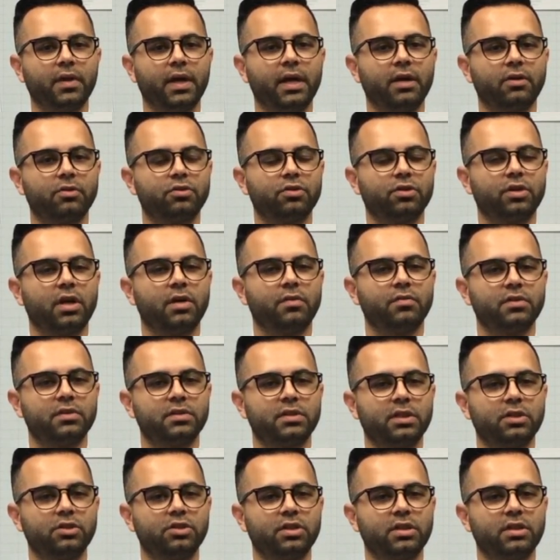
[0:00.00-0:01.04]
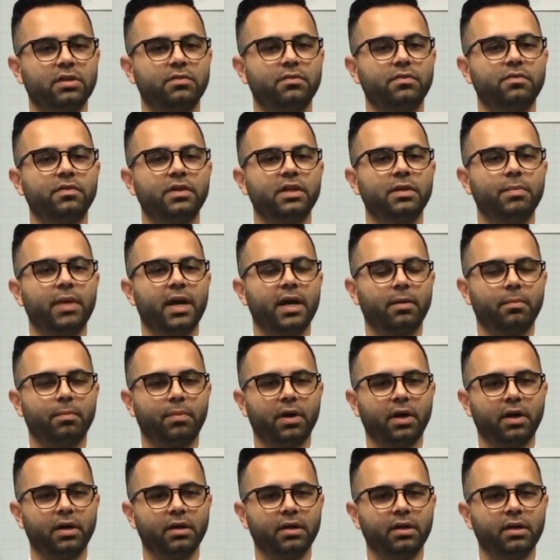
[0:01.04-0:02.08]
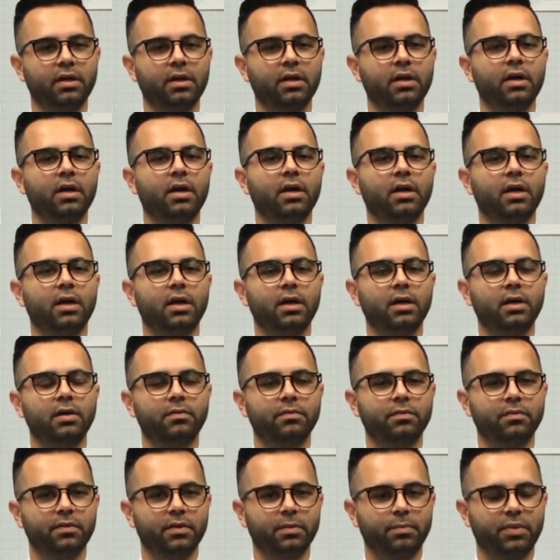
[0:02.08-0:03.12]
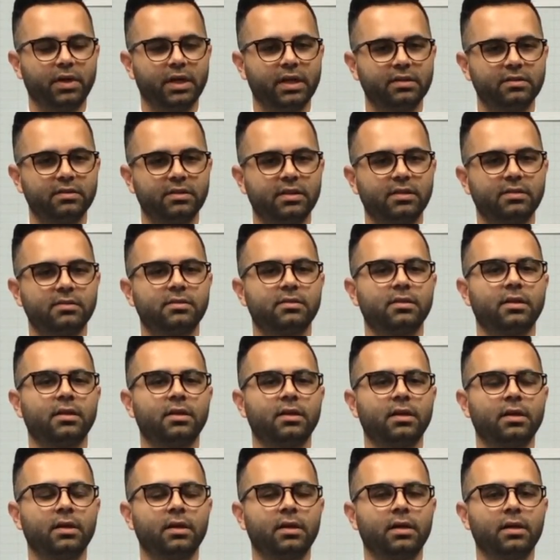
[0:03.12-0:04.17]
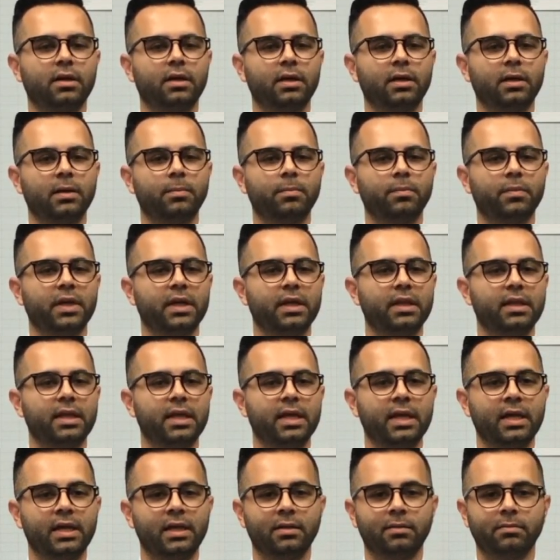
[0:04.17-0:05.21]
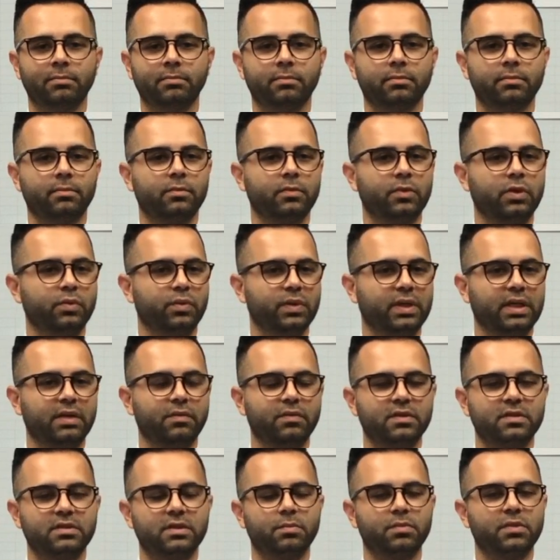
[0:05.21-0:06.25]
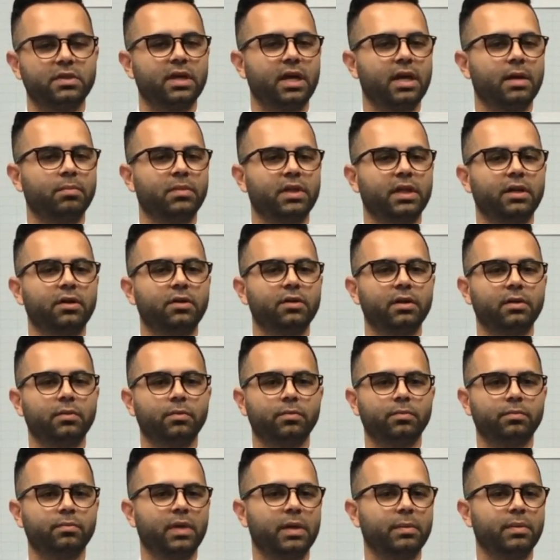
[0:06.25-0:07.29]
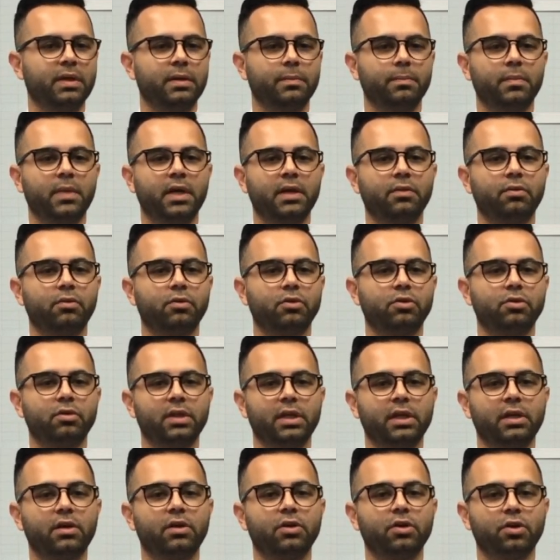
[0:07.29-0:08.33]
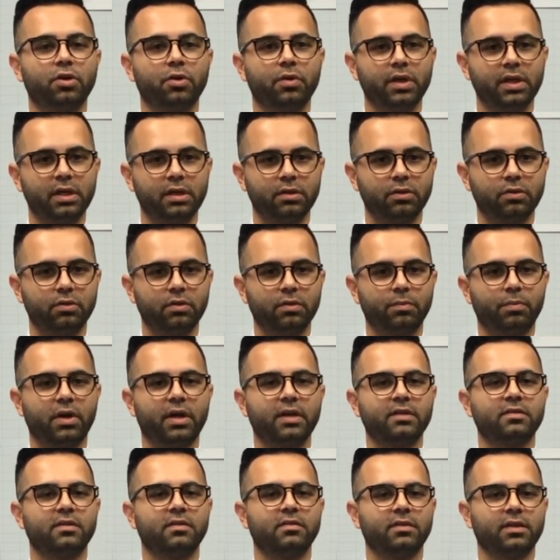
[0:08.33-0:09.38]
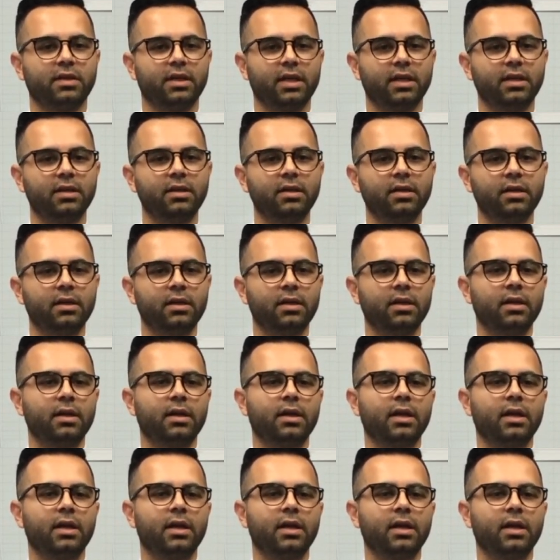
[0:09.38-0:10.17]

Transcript: with the actual conversation and feedback part of the process. And then we give it some time later, and maybe a month or 2 later I'll go ahead and do the process again.